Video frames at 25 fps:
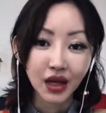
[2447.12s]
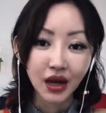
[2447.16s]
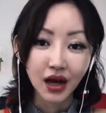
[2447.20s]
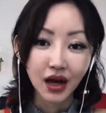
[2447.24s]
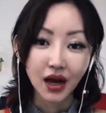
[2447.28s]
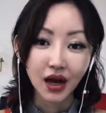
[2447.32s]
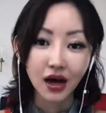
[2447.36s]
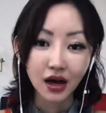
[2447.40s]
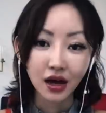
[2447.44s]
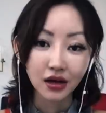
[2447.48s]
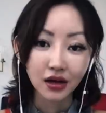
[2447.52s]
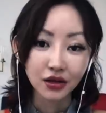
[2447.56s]

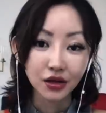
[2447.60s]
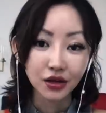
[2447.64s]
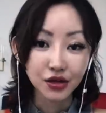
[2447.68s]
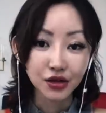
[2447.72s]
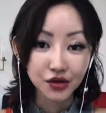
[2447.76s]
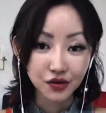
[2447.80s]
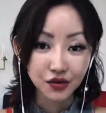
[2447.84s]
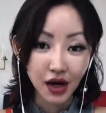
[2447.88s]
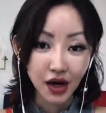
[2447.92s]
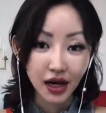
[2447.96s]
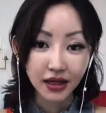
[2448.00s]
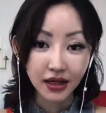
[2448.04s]
uh, the
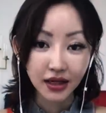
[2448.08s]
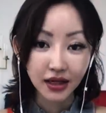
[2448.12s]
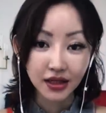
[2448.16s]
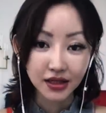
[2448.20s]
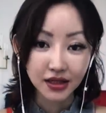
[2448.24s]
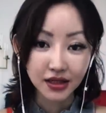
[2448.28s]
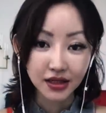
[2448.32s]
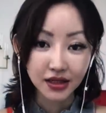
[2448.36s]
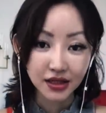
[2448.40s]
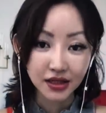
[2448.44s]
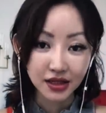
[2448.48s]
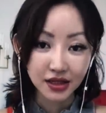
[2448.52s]

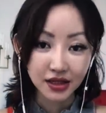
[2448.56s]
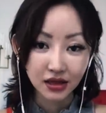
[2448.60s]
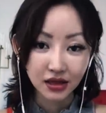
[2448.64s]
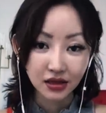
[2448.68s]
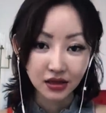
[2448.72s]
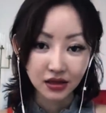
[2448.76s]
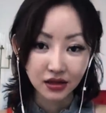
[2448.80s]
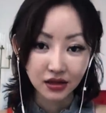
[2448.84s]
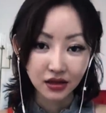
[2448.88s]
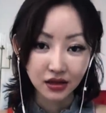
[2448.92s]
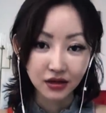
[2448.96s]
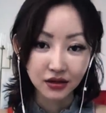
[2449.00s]
strategy,
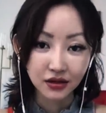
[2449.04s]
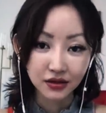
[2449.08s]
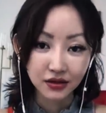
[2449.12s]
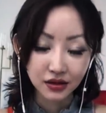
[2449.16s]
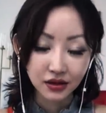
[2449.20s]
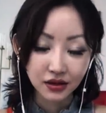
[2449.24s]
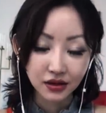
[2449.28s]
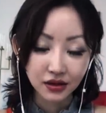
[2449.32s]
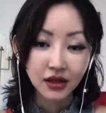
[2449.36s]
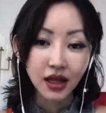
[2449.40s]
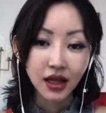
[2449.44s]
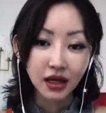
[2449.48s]
the
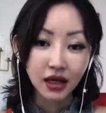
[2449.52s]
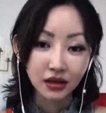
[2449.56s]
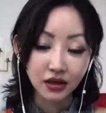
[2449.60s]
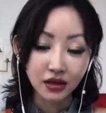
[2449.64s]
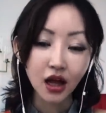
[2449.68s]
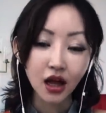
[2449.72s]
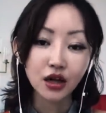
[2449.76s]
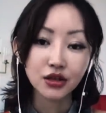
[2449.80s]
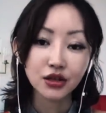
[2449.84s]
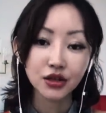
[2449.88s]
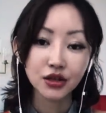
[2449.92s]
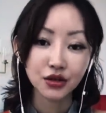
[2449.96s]

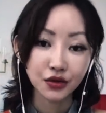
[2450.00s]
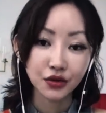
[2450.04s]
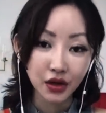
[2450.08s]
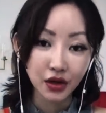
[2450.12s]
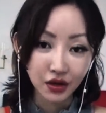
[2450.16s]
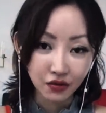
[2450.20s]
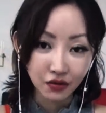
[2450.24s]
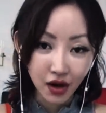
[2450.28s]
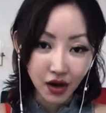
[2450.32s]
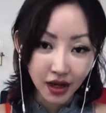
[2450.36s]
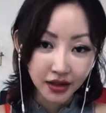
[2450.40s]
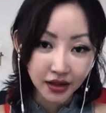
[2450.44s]
technology to
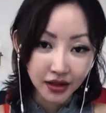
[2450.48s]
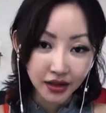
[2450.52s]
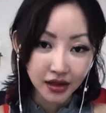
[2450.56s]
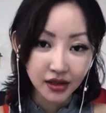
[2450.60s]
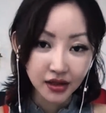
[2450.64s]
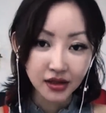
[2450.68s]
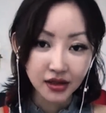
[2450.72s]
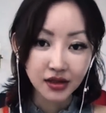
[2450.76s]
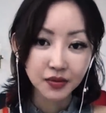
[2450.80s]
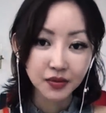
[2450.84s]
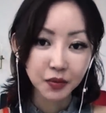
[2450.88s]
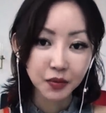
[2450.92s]

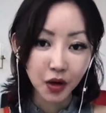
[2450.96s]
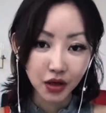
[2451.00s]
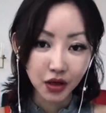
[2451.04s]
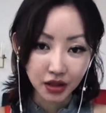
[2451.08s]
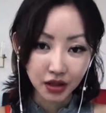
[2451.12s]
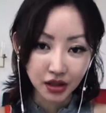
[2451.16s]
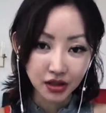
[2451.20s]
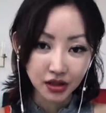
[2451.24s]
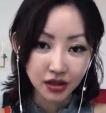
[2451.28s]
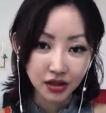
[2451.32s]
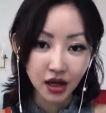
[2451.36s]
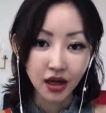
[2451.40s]
Iranians,
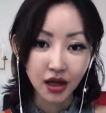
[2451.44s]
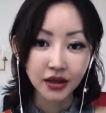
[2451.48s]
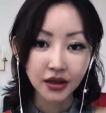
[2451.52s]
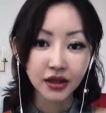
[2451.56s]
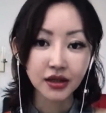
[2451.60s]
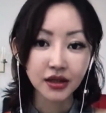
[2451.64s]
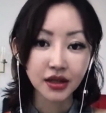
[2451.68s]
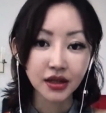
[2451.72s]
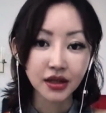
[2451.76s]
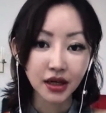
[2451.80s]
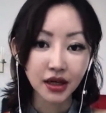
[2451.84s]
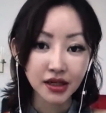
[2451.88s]

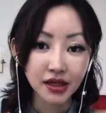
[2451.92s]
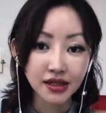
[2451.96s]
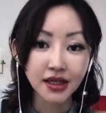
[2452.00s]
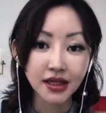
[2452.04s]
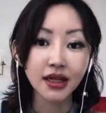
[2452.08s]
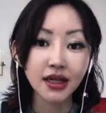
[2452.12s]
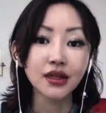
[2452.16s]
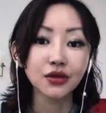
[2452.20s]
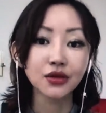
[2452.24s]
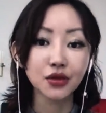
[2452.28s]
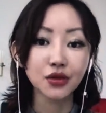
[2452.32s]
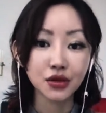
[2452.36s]
Pakistanis. They're
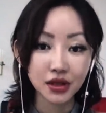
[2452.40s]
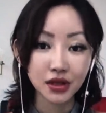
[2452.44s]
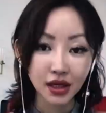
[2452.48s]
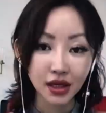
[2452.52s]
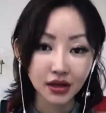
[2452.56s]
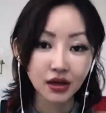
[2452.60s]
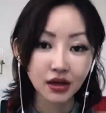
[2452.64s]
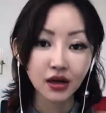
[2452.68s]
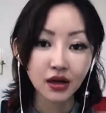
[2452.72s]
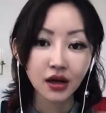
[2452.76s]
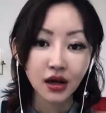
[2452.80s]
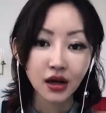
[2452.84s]
selling those
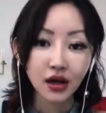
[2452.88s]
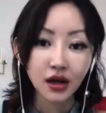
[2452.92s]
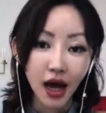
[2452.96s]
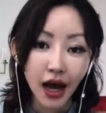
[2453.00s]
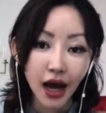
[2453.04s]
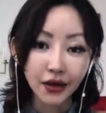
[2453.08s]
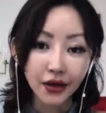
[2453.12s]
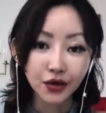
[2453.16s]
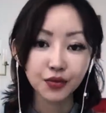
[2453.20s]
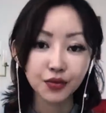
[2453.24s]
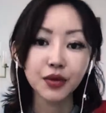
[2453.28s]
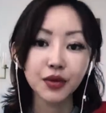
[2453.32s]
like
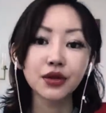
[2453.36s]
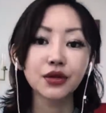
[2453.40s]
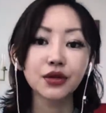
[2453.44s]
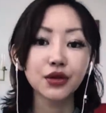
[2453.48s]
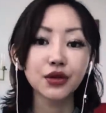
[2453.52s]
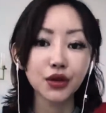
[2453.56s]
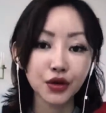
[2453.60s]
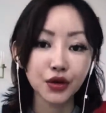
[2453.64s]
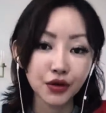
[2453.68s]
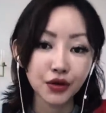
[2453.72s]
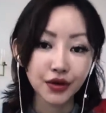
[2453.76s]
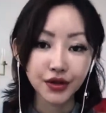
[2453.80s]
how to build the
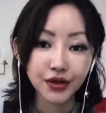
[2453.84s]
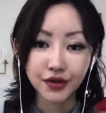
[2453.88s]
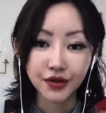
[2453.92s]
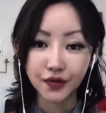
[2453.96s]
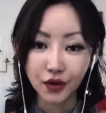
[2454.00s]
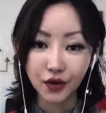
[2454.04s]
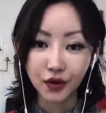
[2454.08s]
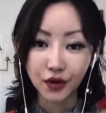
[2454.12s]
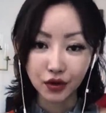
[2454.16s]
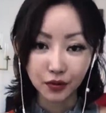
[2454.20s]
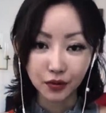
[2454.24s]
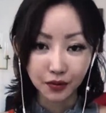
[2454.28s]
nuclears
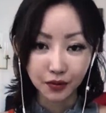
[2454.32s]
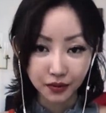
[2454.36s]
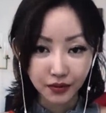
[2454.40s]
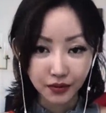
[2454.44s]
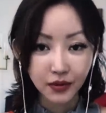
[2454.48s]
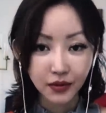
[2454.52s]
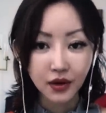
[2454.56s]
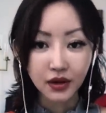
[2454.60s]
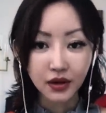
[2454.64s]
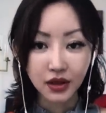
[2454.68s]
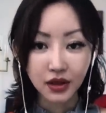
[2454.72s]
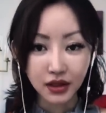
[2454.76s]
for the
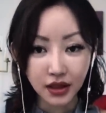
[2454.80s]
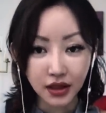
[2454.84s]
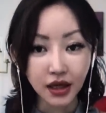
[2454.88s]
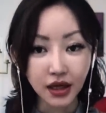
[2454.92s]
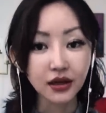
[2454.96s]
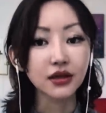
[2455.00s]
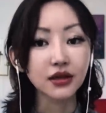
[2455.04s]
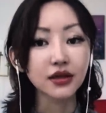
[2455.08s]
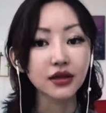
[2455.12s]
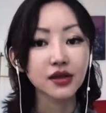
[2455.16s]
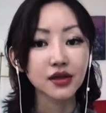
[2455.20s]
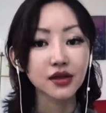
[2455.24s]

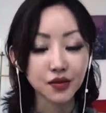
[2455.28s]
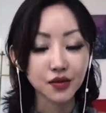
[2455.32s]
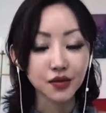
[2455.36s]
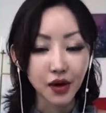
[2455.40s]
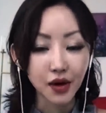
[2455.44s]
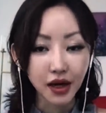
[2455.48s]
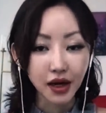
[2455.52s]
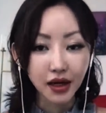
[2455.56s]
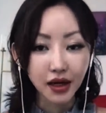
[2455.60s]
dictators, right?